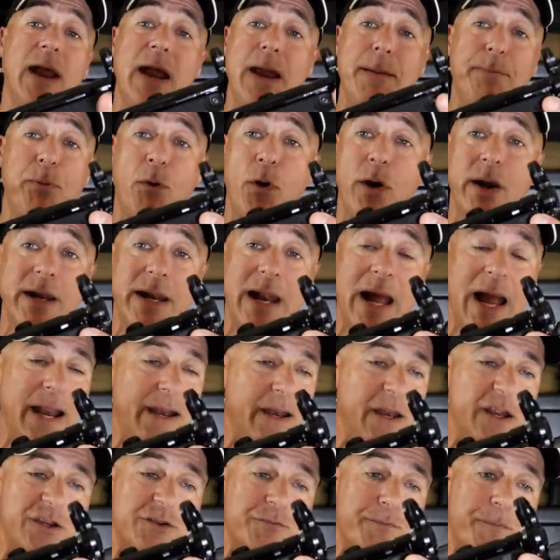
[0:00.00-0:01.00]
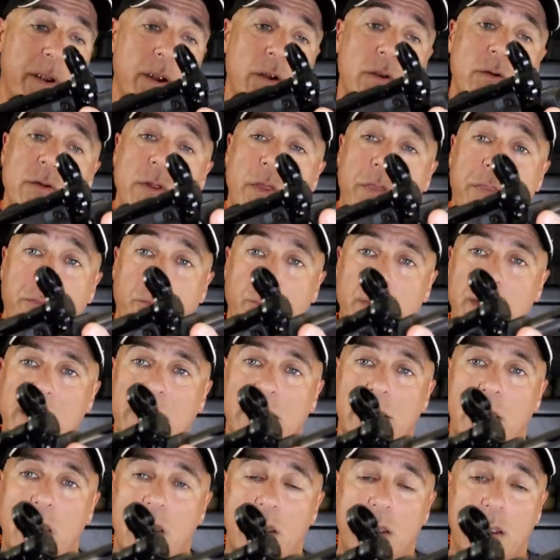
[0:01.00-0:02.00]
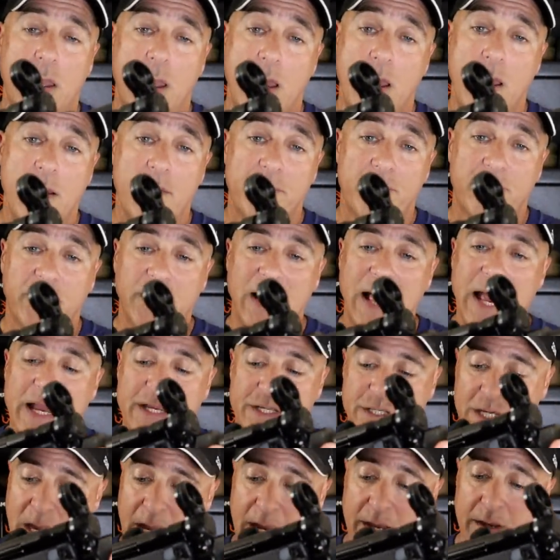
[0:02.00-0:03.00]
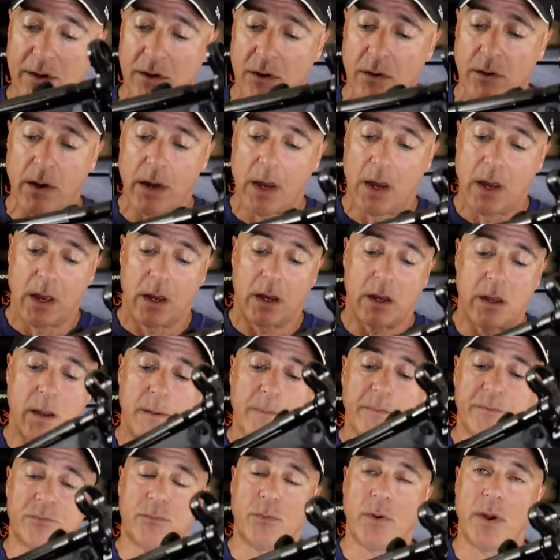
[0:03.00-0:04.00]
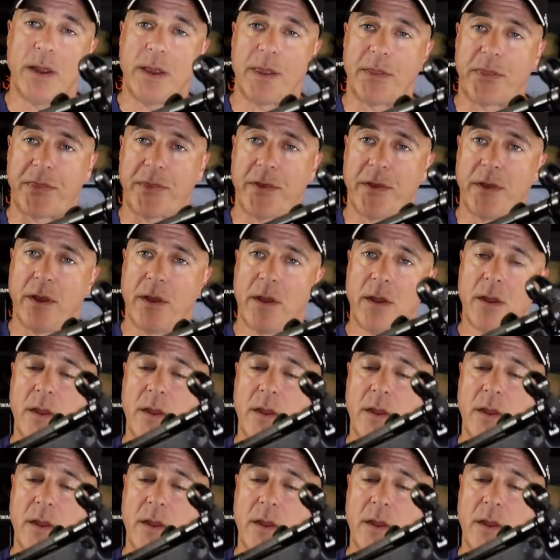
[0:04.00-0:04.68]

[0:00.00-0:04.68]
8.9-inch barrel, a 3-lug flash hider. Comes with